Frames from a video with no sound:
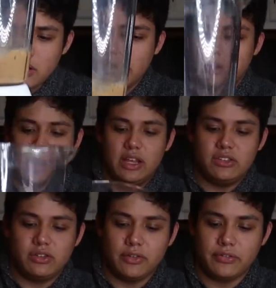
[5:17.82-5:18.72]
Alright, that's
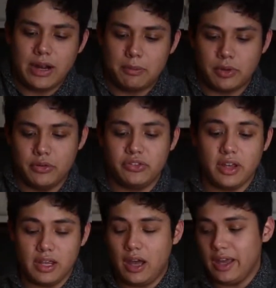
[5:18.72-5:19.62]
just the frap roast
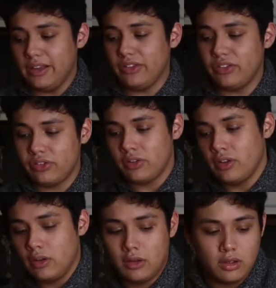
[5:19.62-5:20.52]
ice.
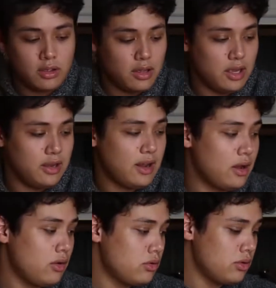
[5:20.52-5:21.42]
And
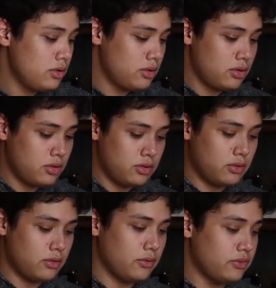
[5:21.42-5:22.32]
now,
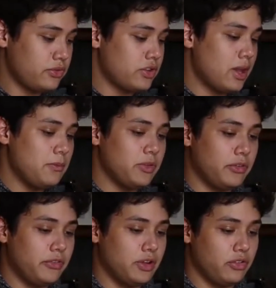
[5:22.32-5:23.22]
time for the
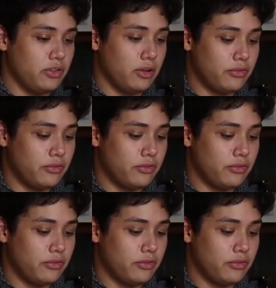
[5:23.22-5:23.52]
fun stuff.